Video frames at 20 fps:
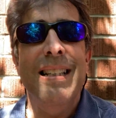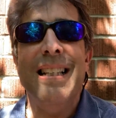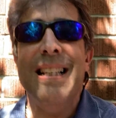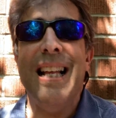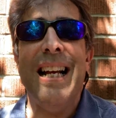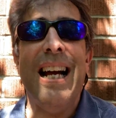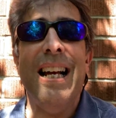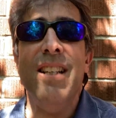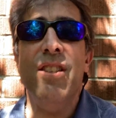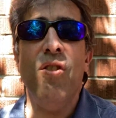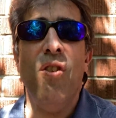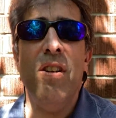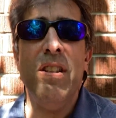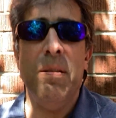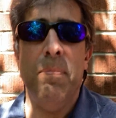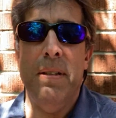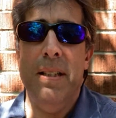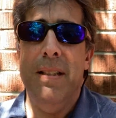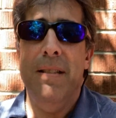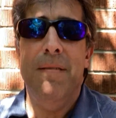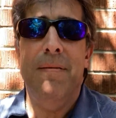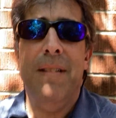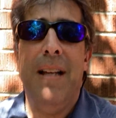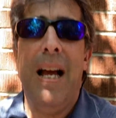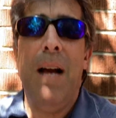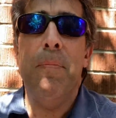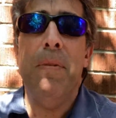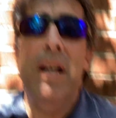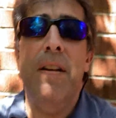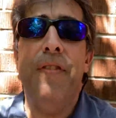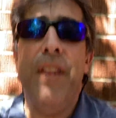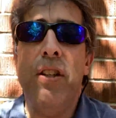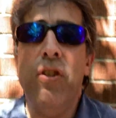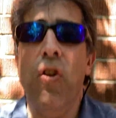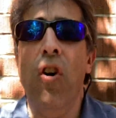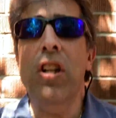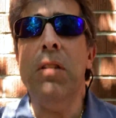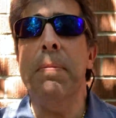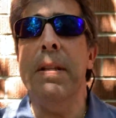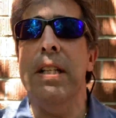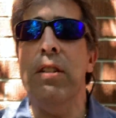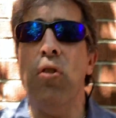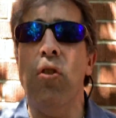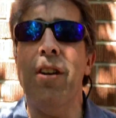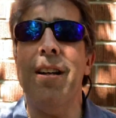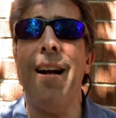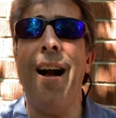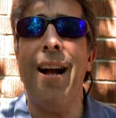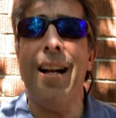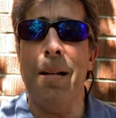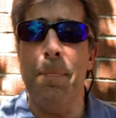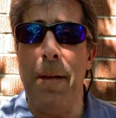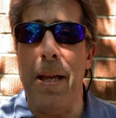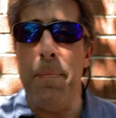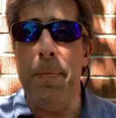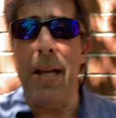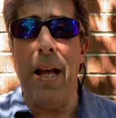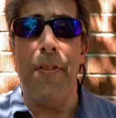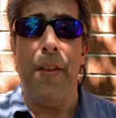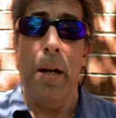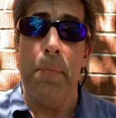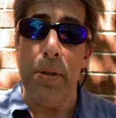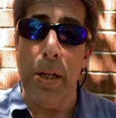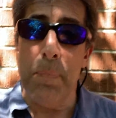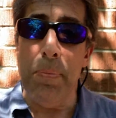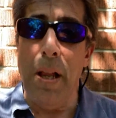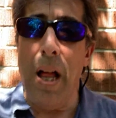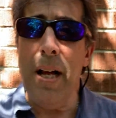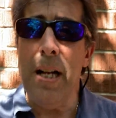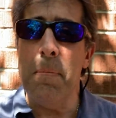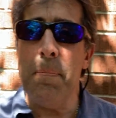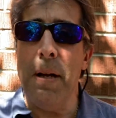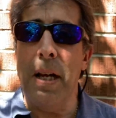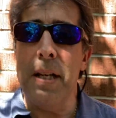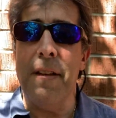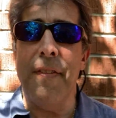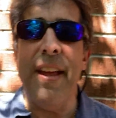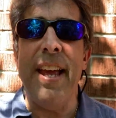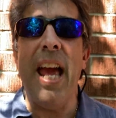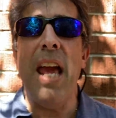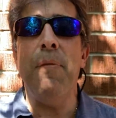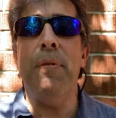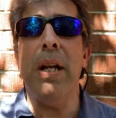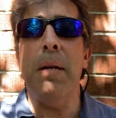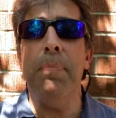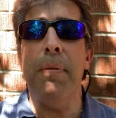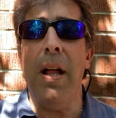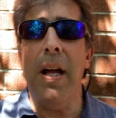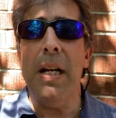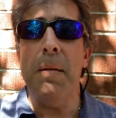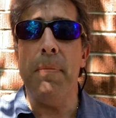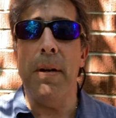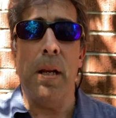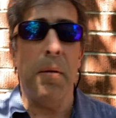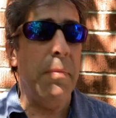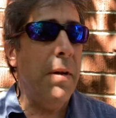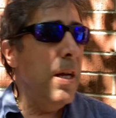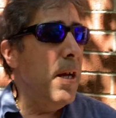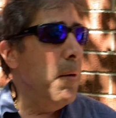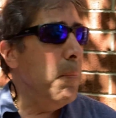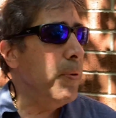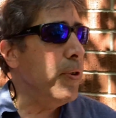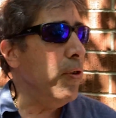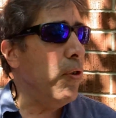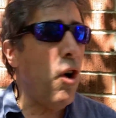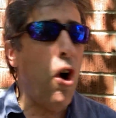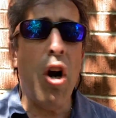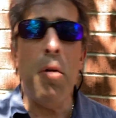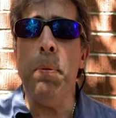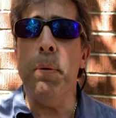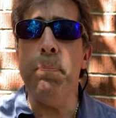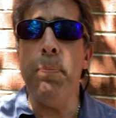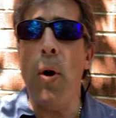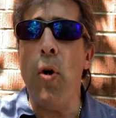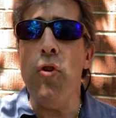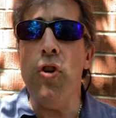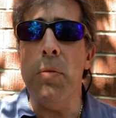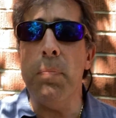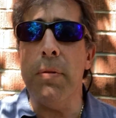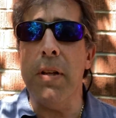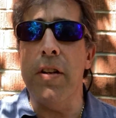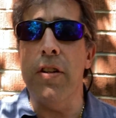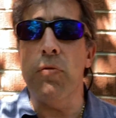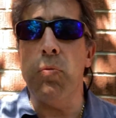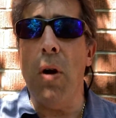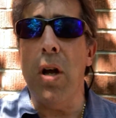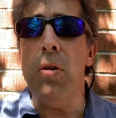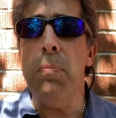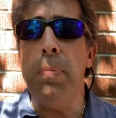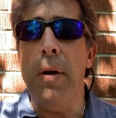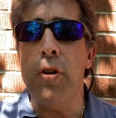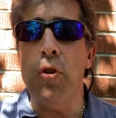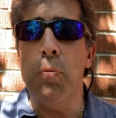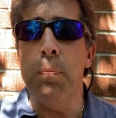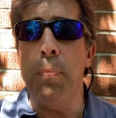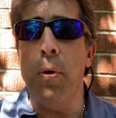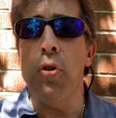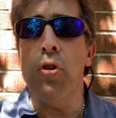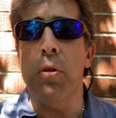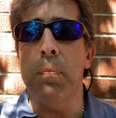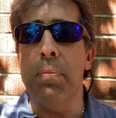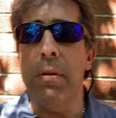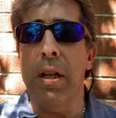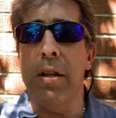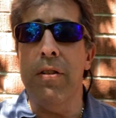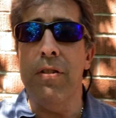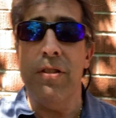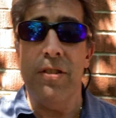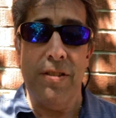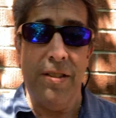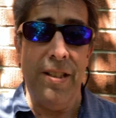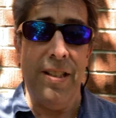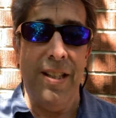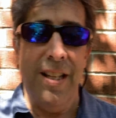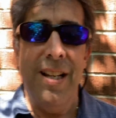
They got to talk to me. And if they talk to me, they talk cockamamie, and then I'm going to blog about you. And they hate what I blog about them. But they're horrible poker players. Why do poker players